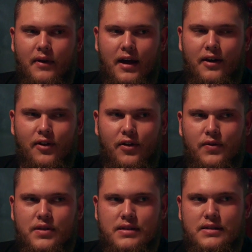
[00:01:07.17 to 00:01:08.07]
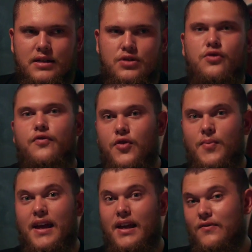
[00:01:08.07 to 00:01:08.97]
analog versus digital
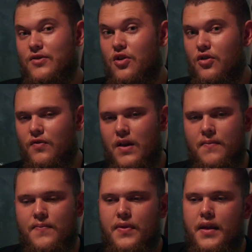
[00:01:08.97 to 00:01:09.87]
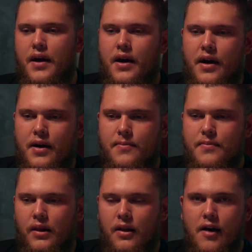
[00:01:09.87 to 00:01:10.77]
filmmaking and photography,
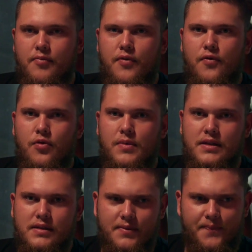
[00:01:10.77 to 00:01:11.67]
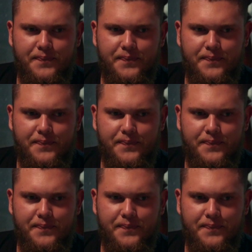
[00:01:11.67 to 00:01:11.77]
live performance